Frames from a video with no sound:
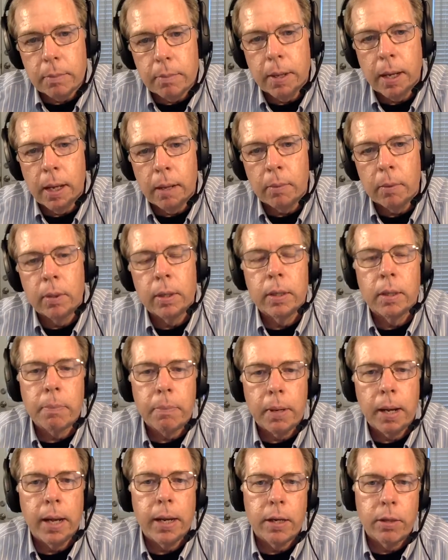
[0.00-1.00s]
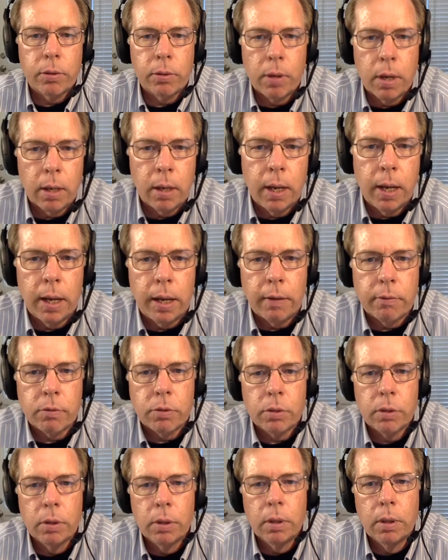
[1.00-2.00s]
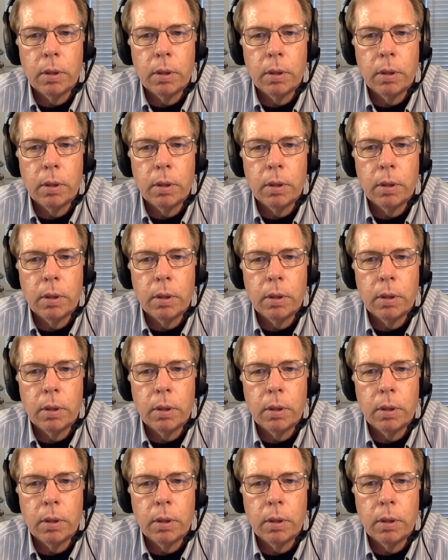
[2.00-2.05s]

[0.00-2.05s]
the Bible and apply it to our lives.